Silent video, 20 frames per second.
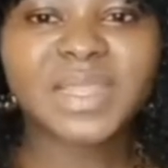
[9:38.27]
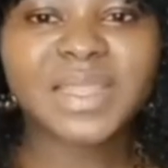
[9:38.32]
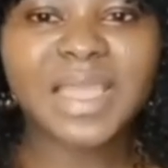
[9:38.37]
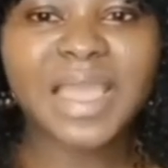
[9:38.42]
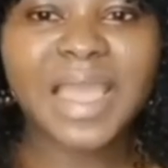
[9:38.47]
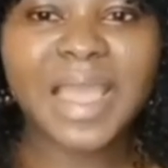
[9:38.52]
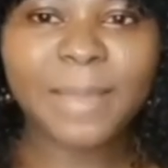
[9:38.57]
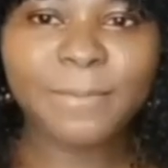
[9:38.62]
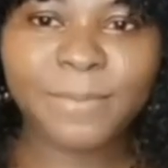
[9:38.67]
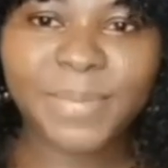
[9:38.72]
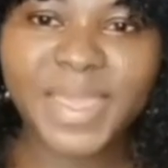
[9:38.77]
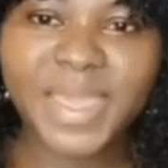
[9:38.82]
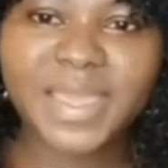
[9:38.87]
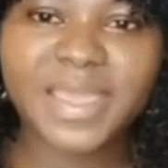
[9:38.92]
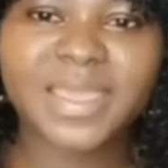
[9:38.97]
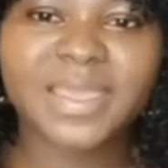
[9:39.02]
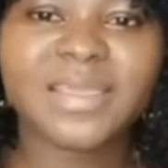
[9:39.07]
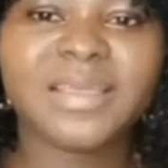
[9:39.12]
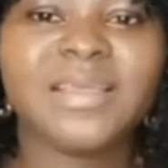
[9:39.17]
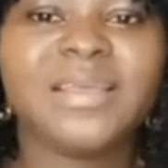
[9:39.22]
I
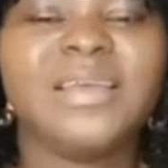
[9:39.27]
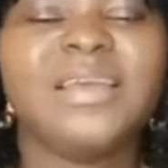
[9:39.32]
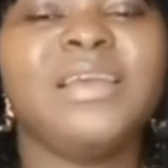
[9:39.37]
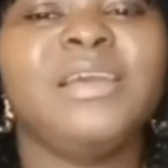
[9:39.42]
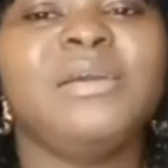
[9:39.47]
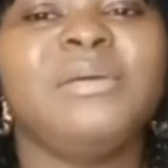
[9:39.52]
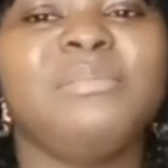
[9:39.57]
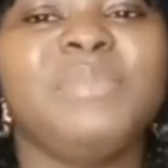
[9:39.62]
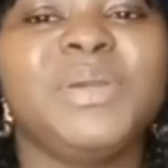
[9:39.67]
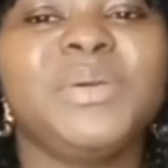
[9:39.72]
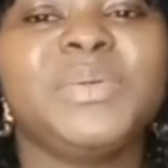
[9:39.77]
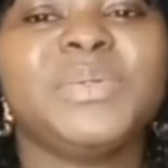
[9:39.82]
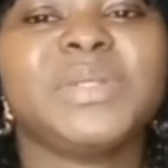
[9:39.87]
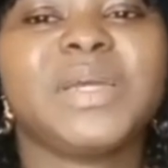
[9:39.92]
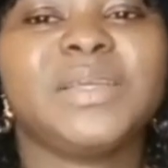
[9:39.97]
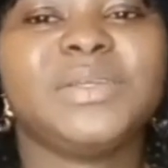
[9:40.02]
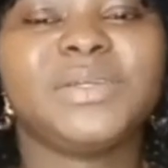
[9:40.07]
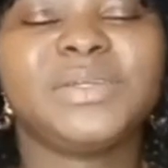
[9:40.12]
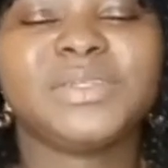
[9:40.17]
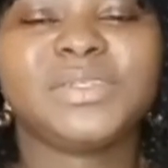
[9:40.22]
beg. Make
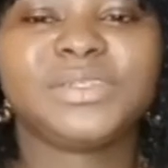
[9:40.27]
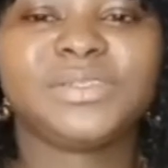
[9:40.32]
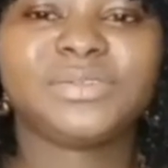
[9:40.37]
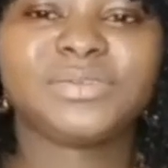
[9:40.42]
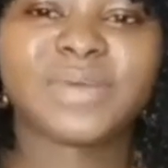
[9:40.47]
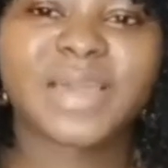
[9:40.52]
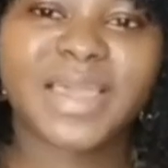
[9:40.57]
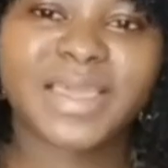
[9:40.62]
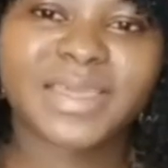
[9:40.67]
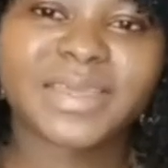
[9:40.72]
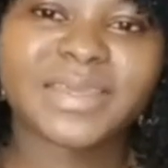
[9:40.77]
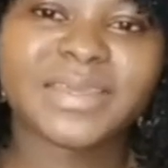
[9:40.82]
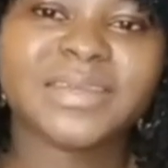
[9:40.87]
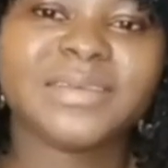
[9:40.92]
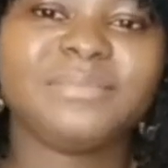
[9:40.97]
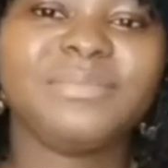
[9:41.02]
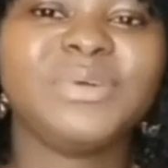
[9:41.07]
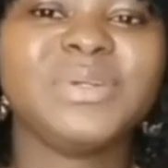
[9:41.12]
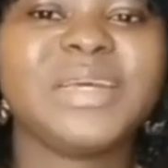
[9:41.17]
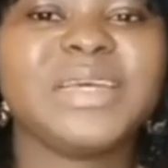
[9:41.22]
una just try.
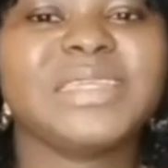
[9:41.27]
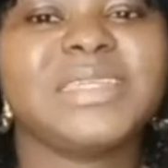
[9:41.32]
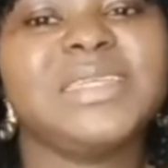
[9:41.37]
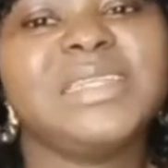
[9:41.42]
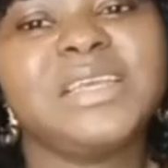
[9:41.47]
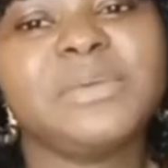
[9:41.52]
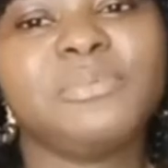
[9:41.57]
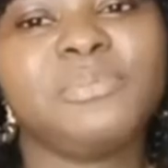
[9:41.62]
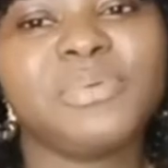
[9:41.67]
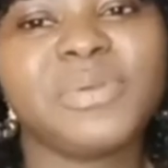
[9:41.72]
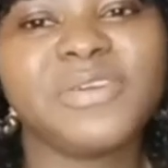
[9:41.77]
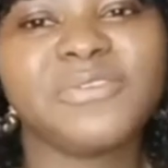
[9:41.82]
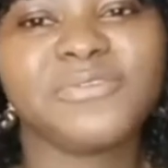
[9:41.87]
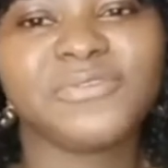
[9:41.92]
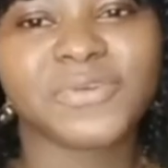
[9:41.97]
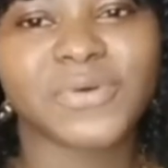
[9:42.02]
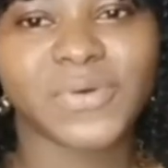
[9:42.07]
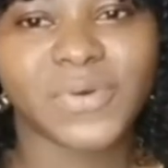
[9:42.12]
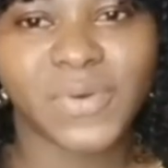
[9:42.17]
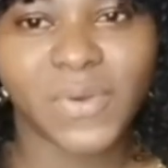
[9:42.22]
Muna see they pray
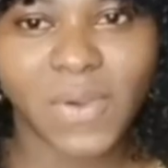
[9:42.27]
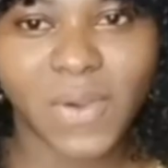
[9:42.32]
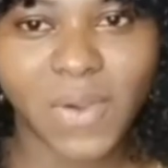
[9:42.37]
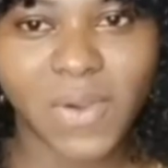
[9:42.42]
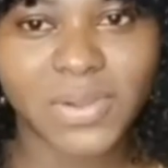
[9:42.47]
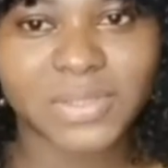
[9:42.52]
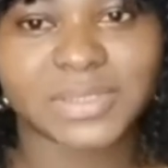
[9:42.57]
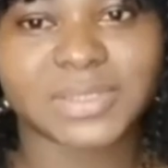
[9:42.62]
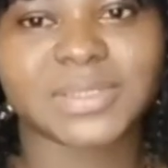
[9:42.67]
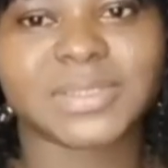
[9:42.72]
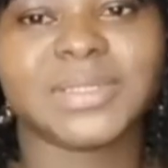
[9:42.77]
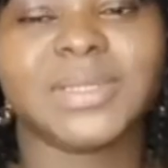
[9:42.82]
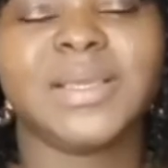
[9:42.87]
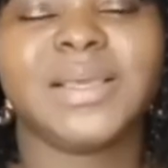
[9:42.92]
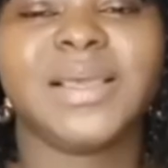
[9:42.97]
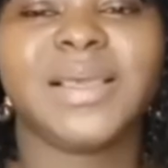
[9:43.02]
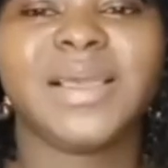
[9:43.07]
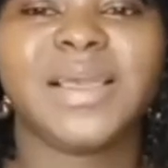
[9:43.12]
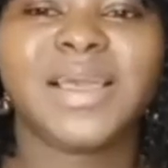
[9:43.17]
for us.